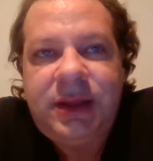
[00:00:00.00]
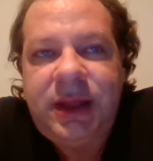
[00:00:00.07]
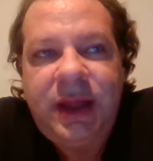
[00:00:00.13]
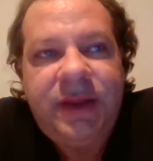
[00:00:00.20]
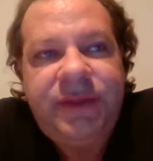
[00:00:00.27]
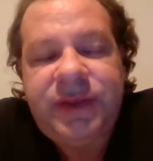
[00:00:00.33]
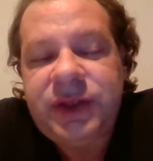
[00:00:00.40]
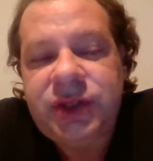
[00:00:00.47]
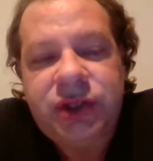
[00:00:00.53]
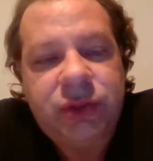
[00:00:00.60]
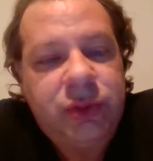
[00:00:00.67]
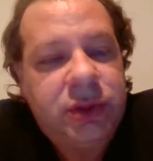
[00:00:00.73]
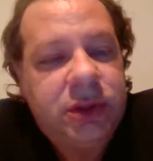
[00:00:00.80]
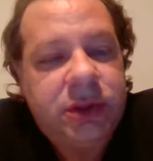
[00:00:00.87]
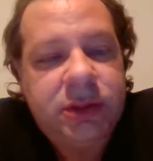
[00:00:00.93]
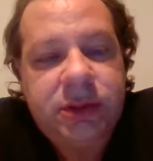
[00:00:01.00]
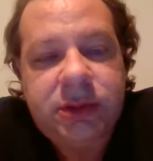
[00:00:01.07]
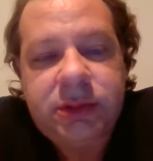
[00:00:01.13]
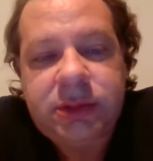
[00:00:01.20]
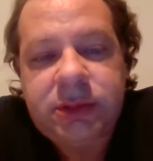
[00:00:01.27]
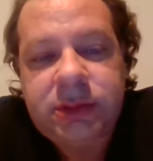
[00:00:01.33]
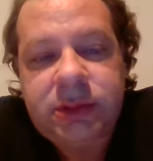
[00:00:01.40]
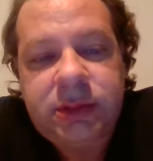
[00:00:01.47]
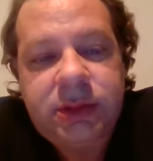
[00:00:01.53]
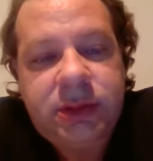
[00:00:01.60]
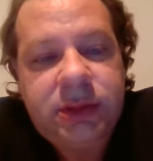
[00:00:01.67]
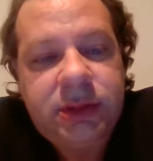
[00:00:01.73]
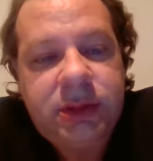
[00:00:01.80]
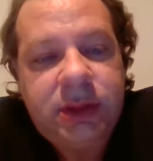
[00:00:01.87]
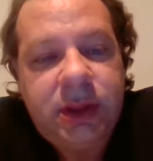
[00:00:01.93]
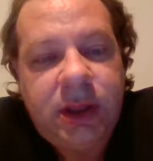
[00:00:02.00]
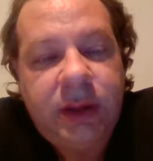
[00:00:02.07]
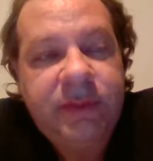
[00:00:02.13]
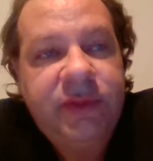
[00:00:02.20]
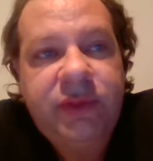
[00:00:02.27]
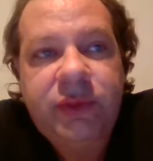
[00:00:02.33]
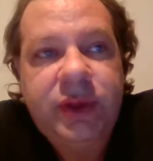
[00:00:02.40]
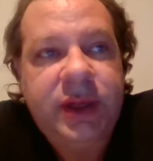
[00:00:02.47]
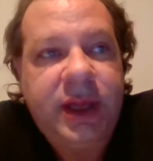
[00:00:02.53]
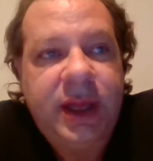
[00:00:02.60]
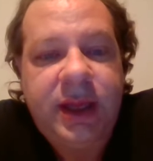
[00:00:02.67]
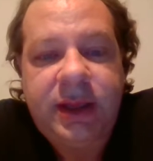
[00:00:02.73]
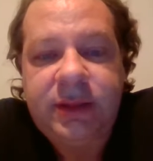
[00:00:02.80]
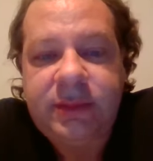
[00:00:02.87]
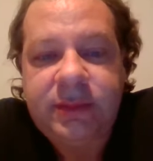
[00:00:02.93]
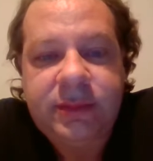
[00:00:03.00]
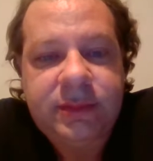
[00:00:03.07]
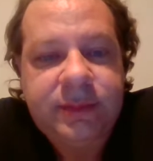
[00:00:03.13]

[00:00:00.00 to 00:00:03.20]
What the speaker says: is short. I'm 48.